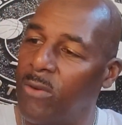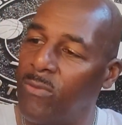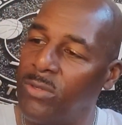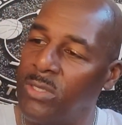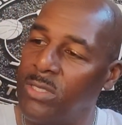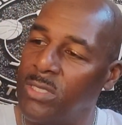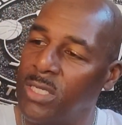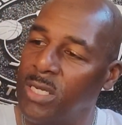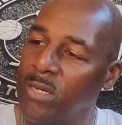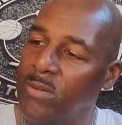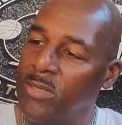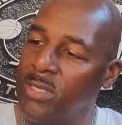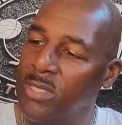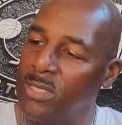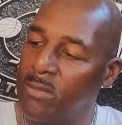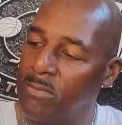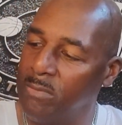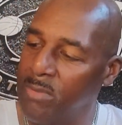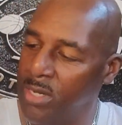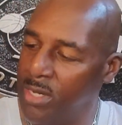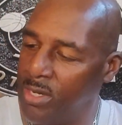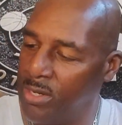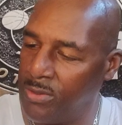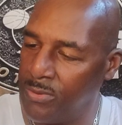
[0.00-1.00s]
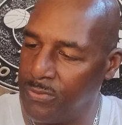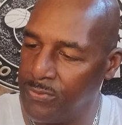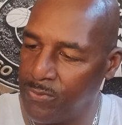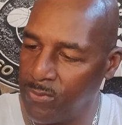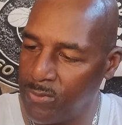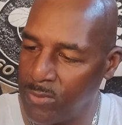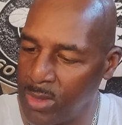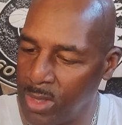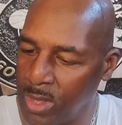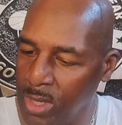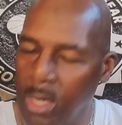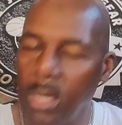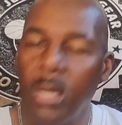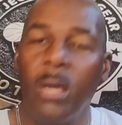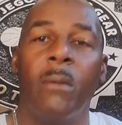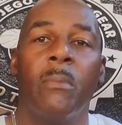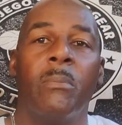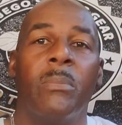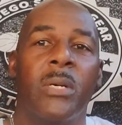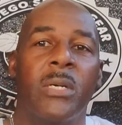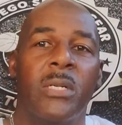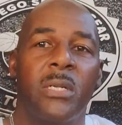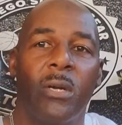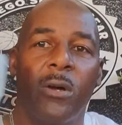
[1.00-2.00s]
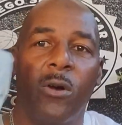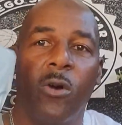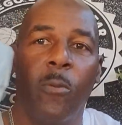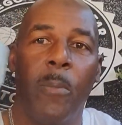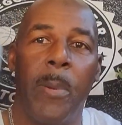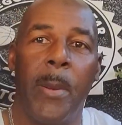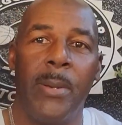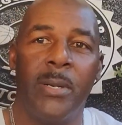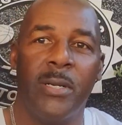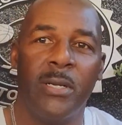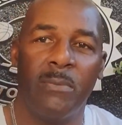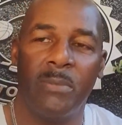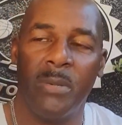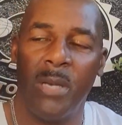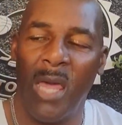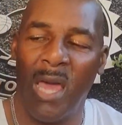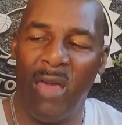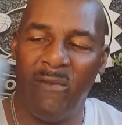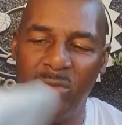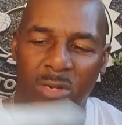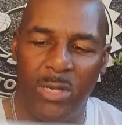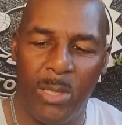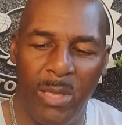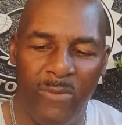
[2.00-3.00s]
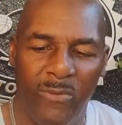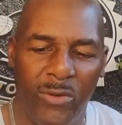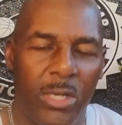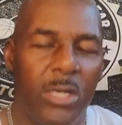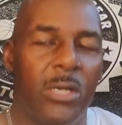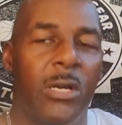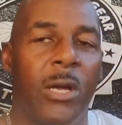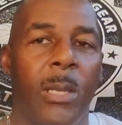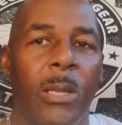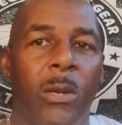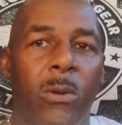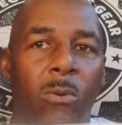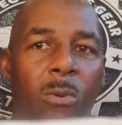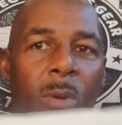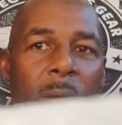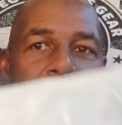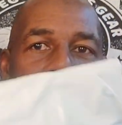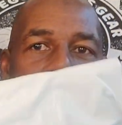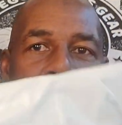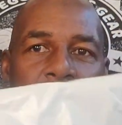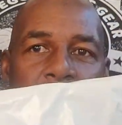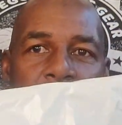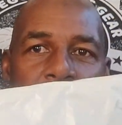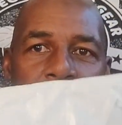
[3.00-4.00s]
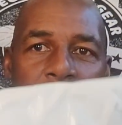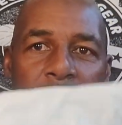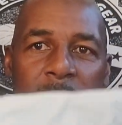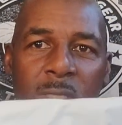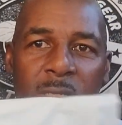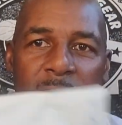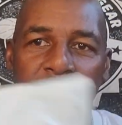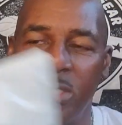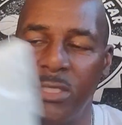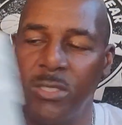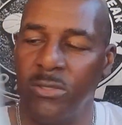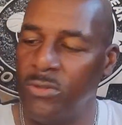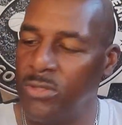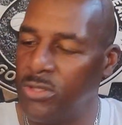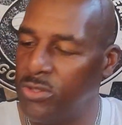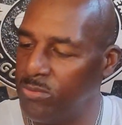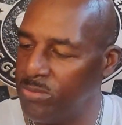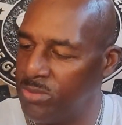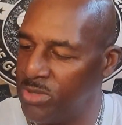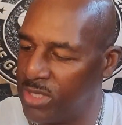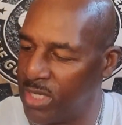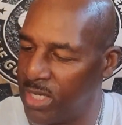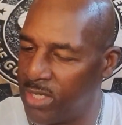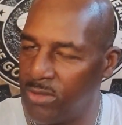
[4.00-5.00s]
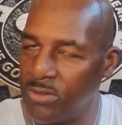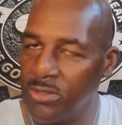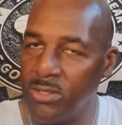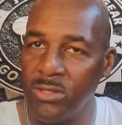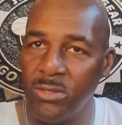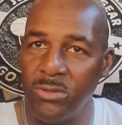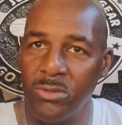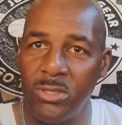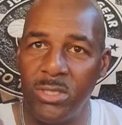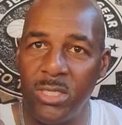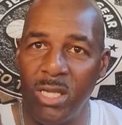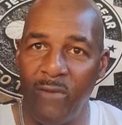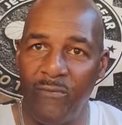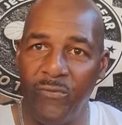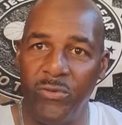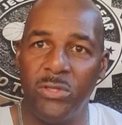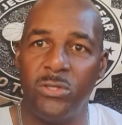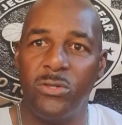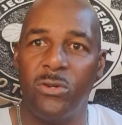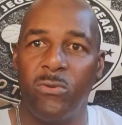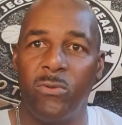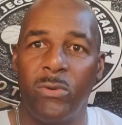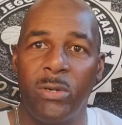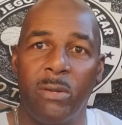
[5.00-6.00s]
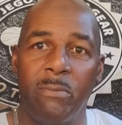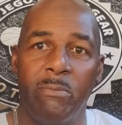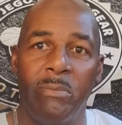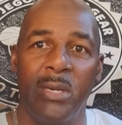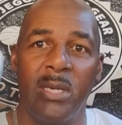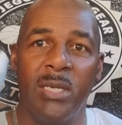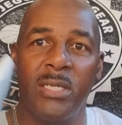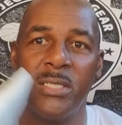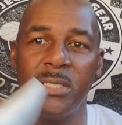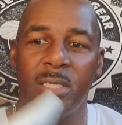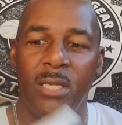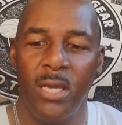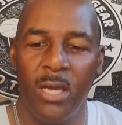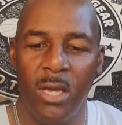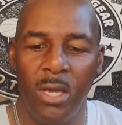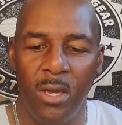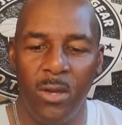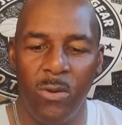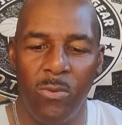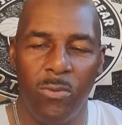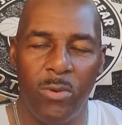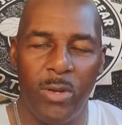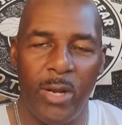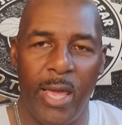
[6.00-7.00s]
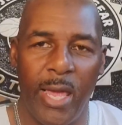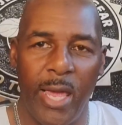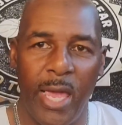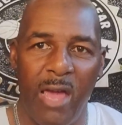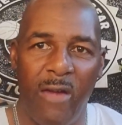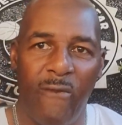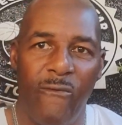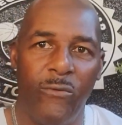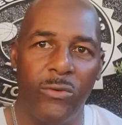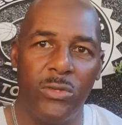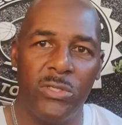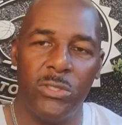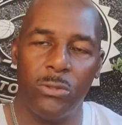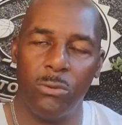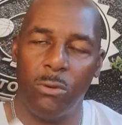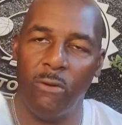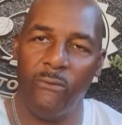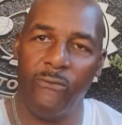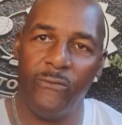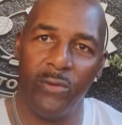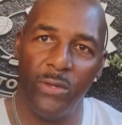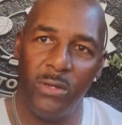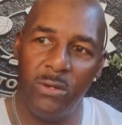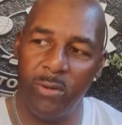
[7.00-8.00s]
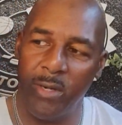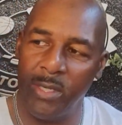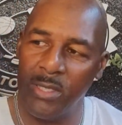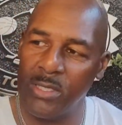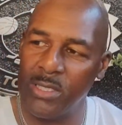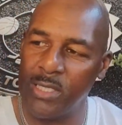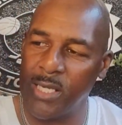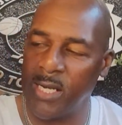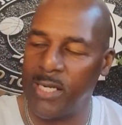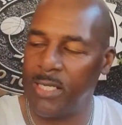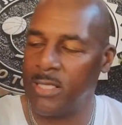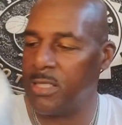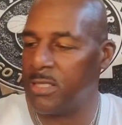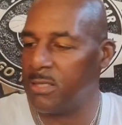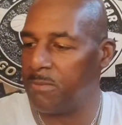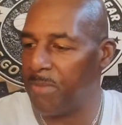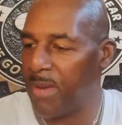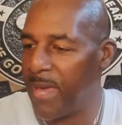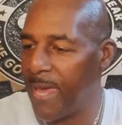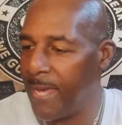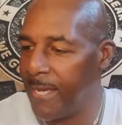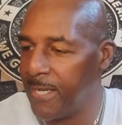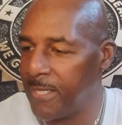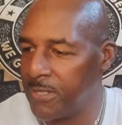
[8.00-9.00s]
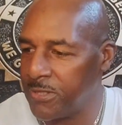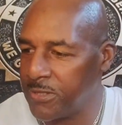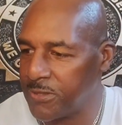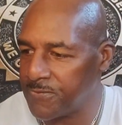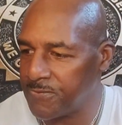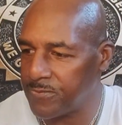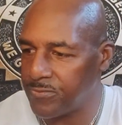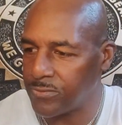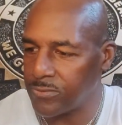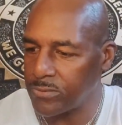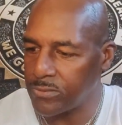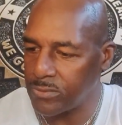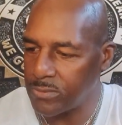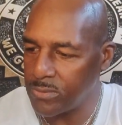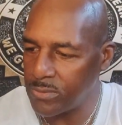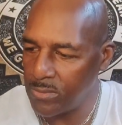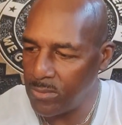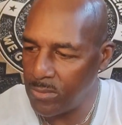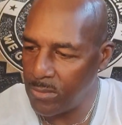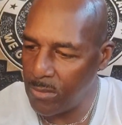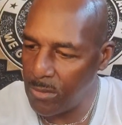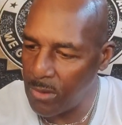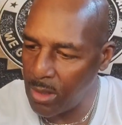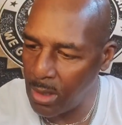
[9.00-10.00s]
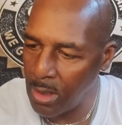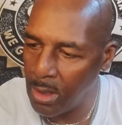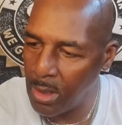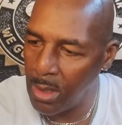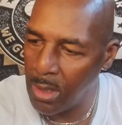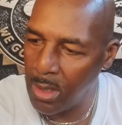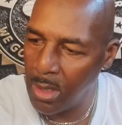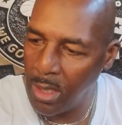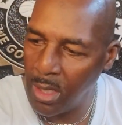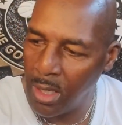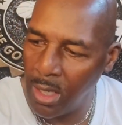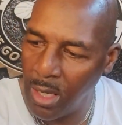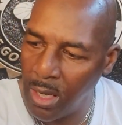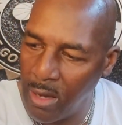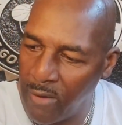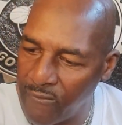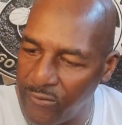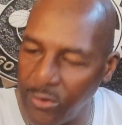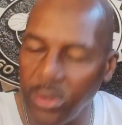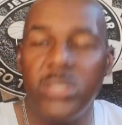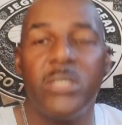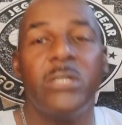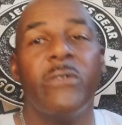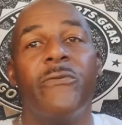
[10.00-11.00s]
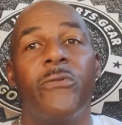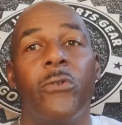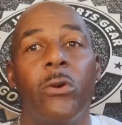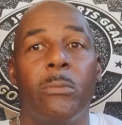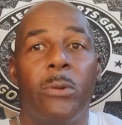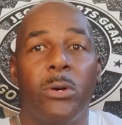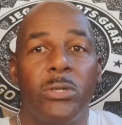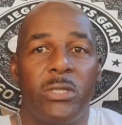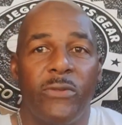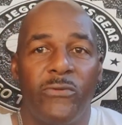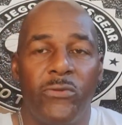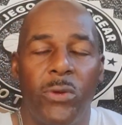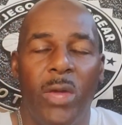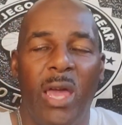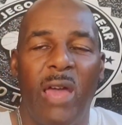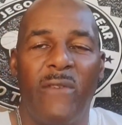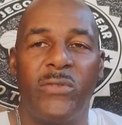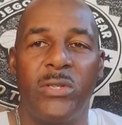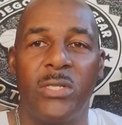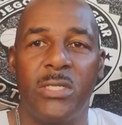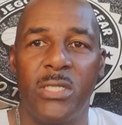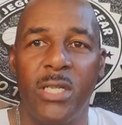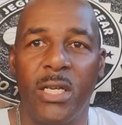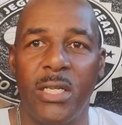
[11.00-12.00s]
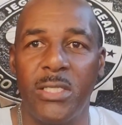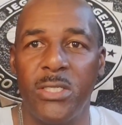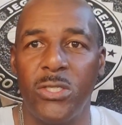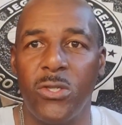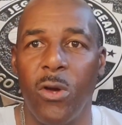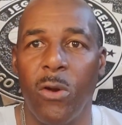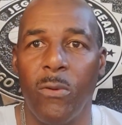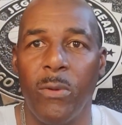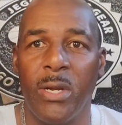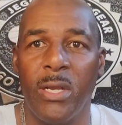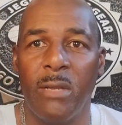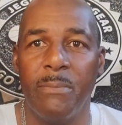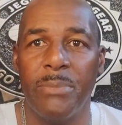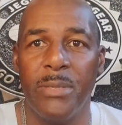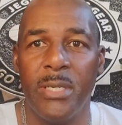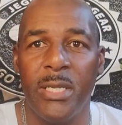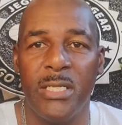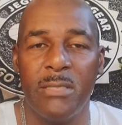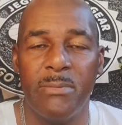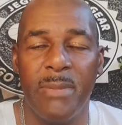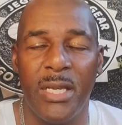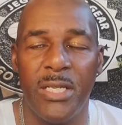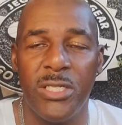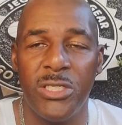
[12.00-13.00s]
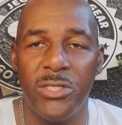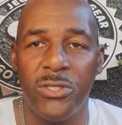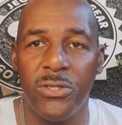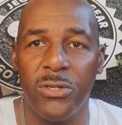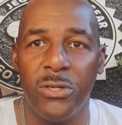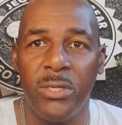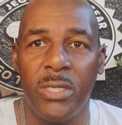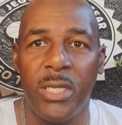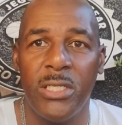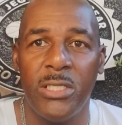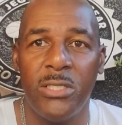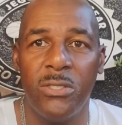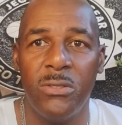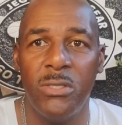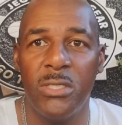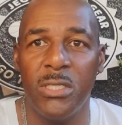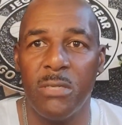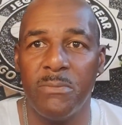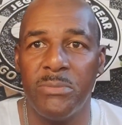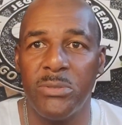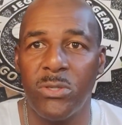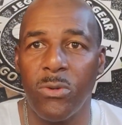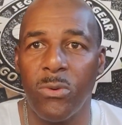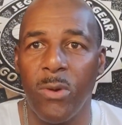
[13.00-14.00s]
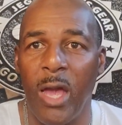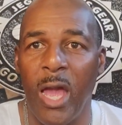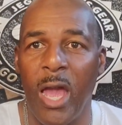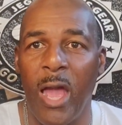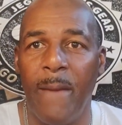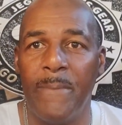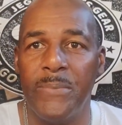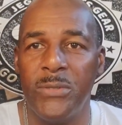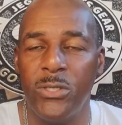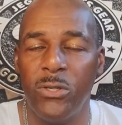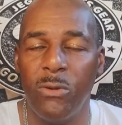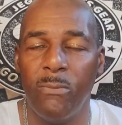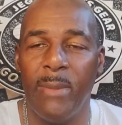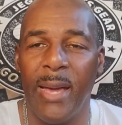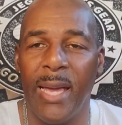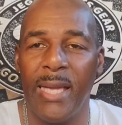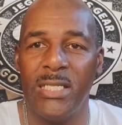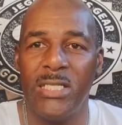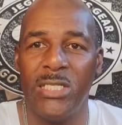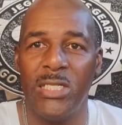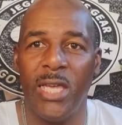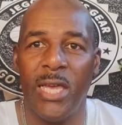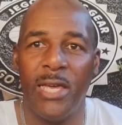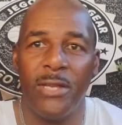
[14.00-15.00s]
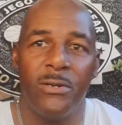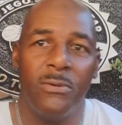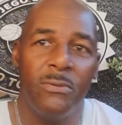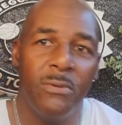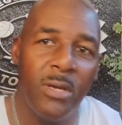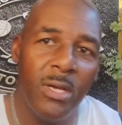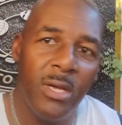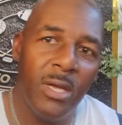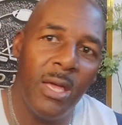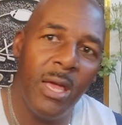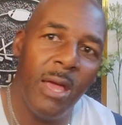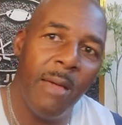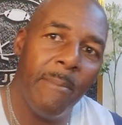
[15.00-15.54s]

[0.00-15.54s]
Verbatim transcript: that I received in the mail. I'm going to open it up live in a living color right here on this YouTube channel, so you definitely don't want to miss what I have in store for you inside of this package. First and foremost, if you haven't done so already, please make sure that you subscribe to my channel